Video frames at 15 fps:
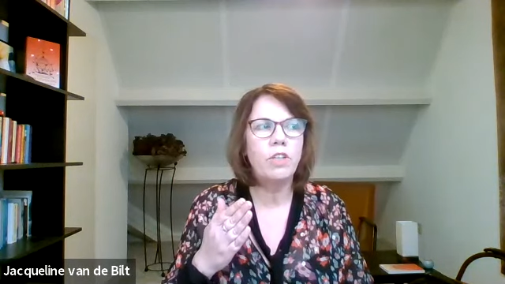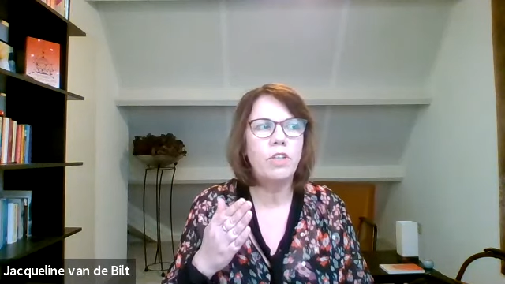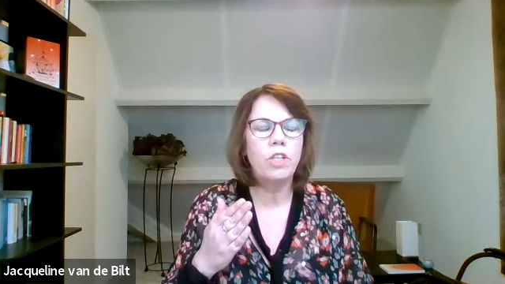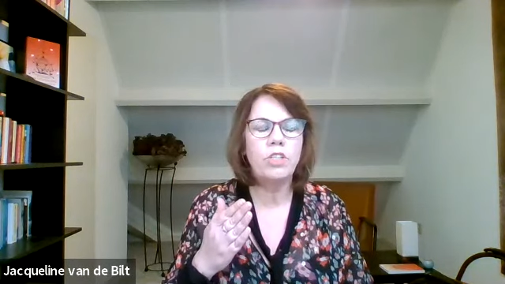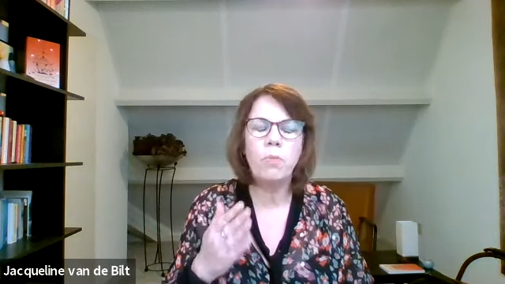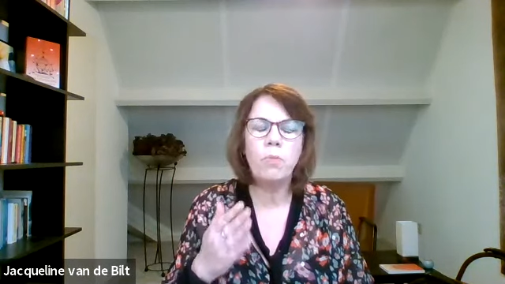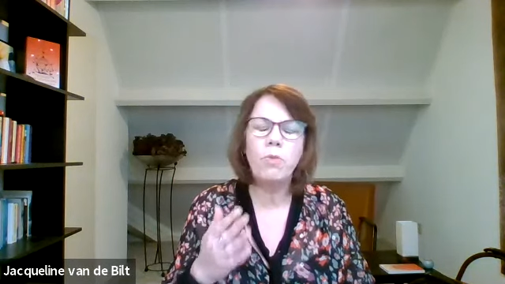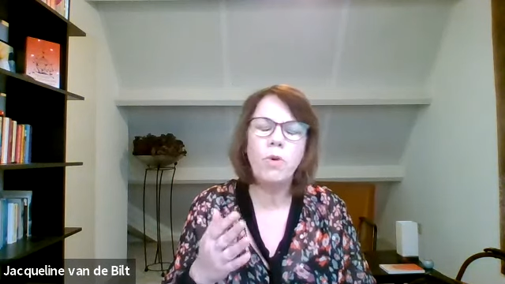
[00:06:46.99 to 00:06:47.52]

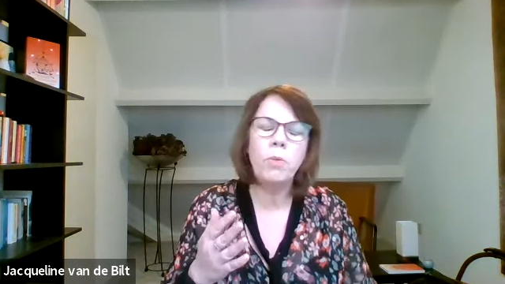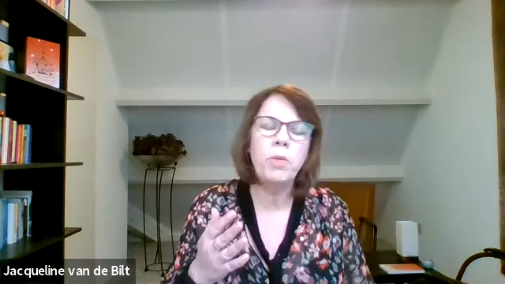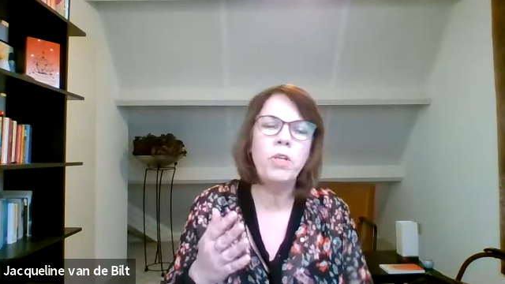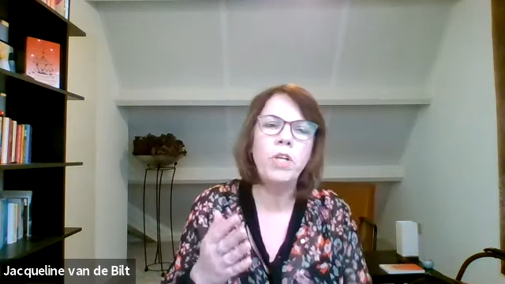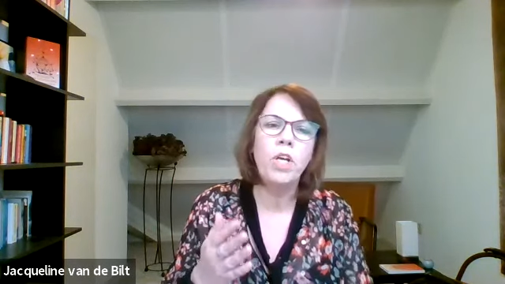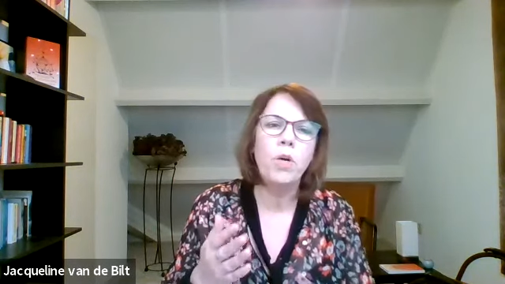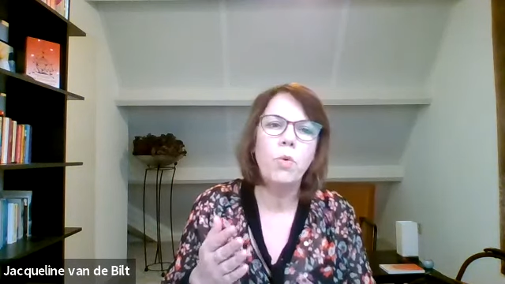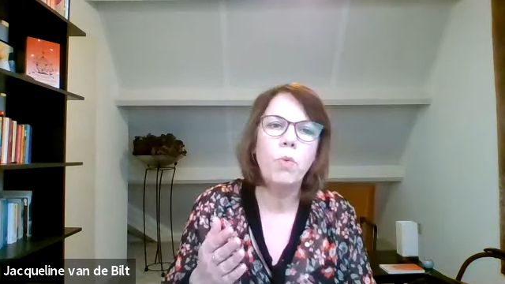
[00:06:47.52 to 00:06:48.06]
Some women
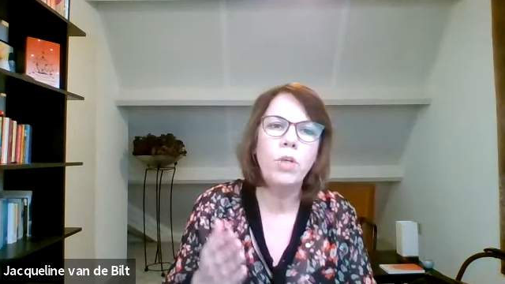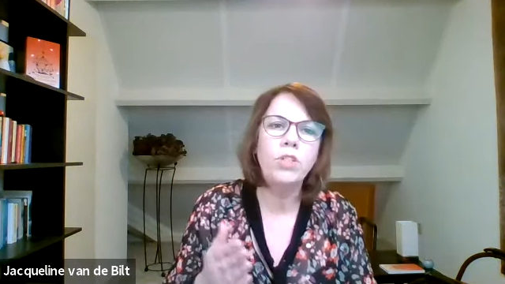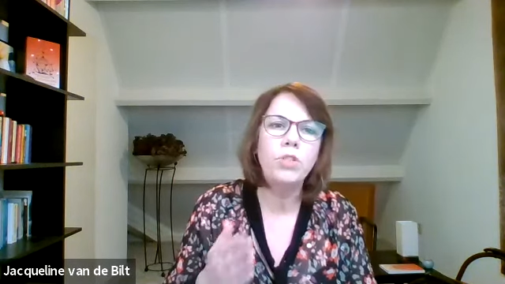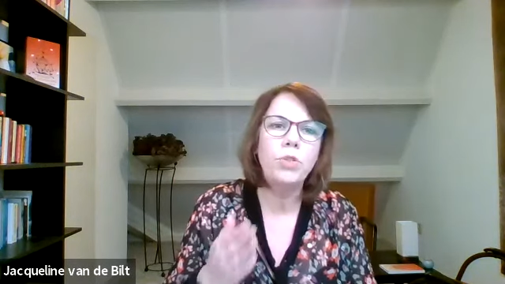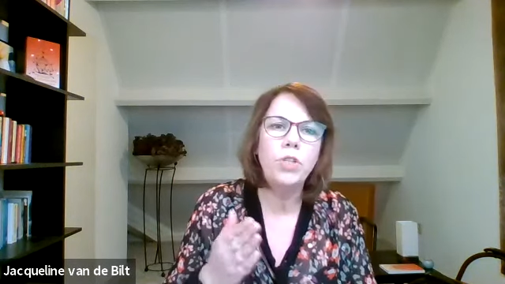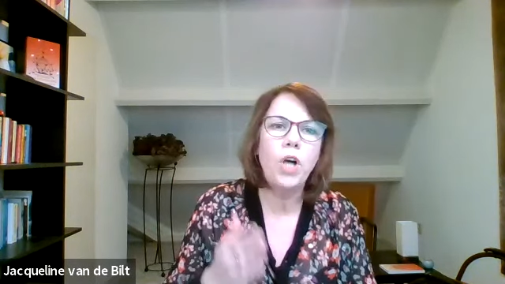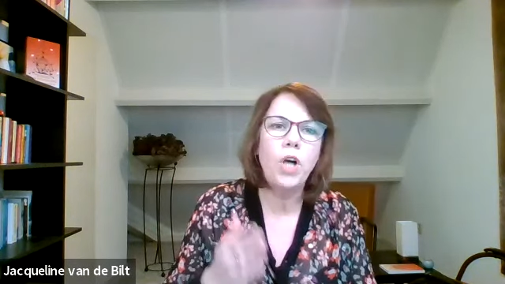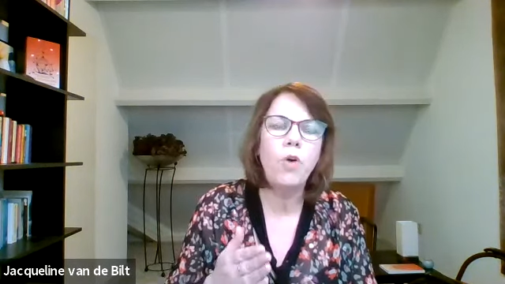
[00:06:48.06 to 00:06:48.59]
want to
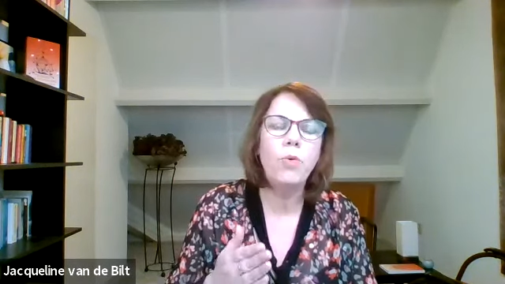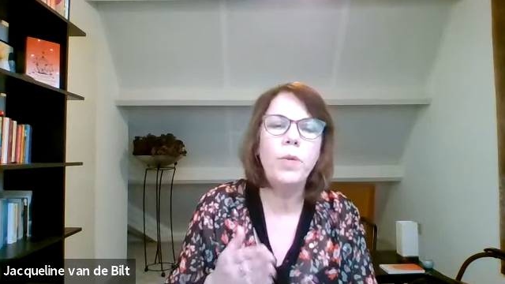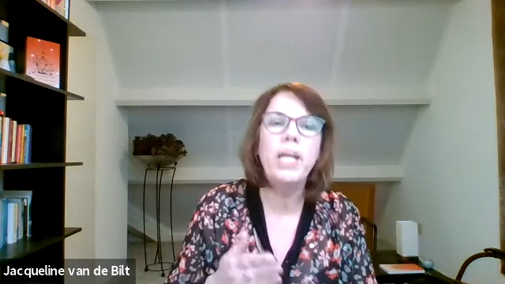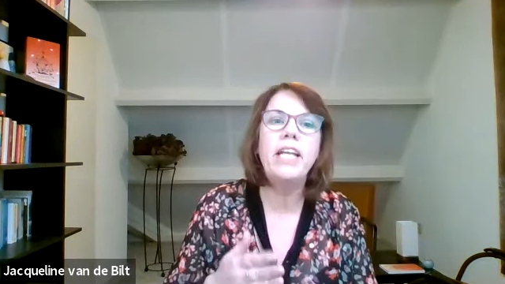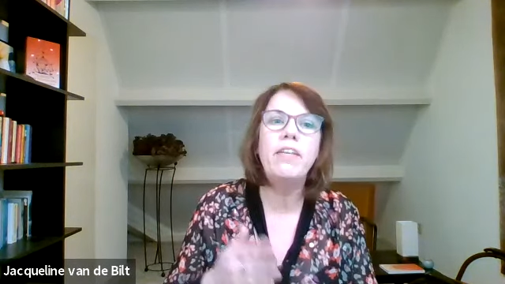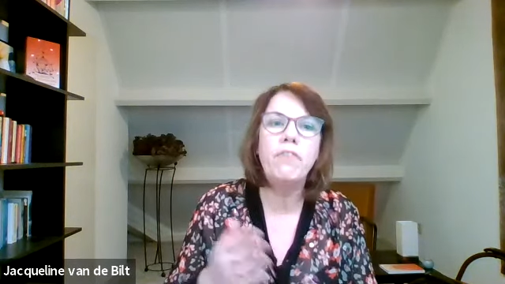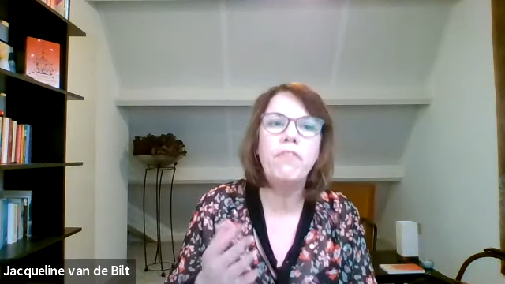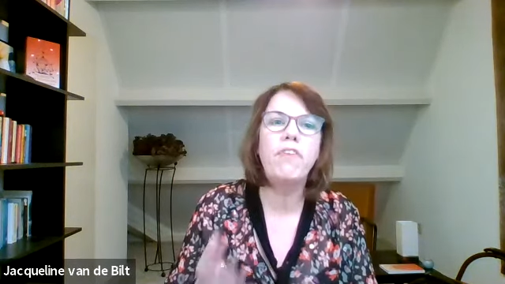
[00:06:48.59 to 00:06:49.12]
go
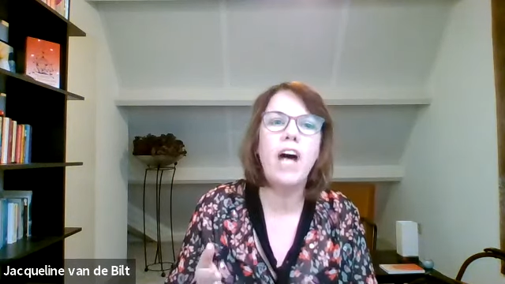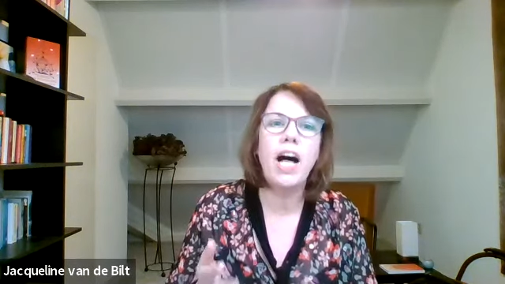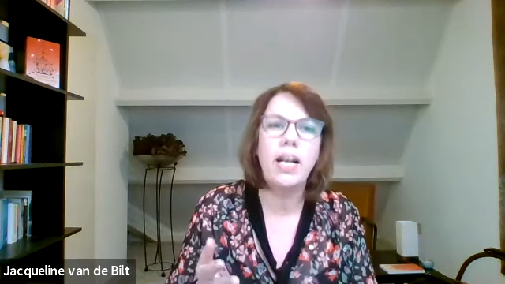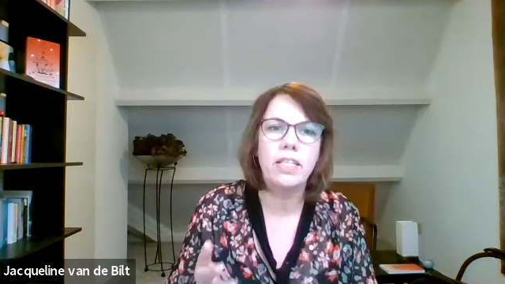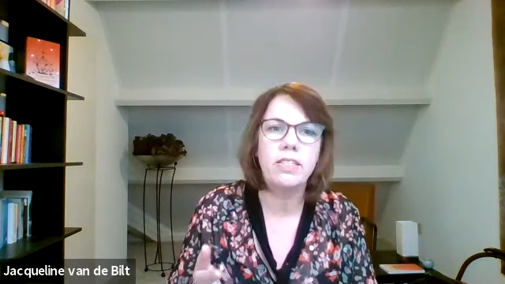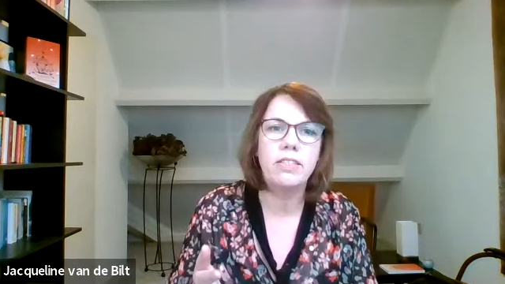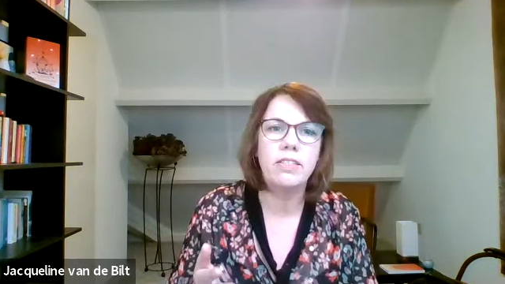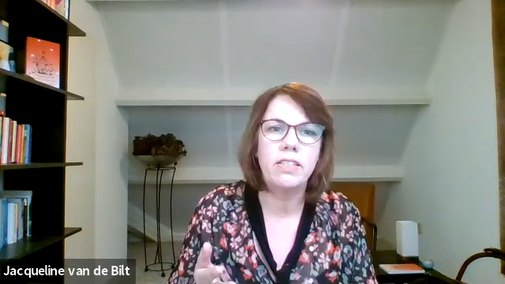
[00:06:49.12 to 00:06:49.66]
really
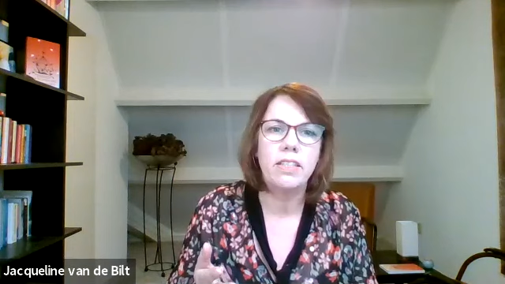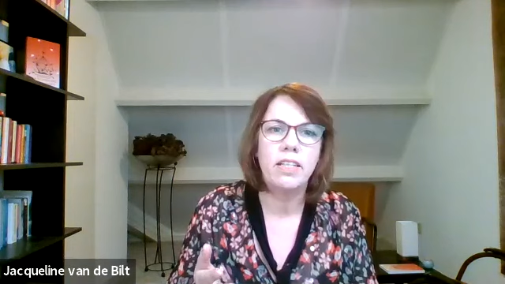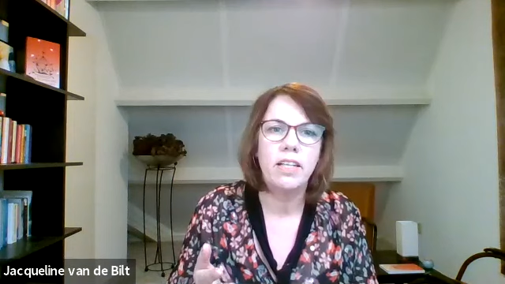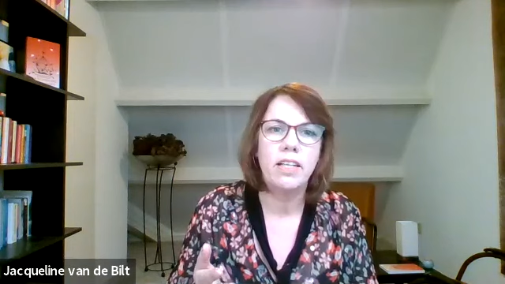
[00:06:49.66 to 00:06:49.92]
fast,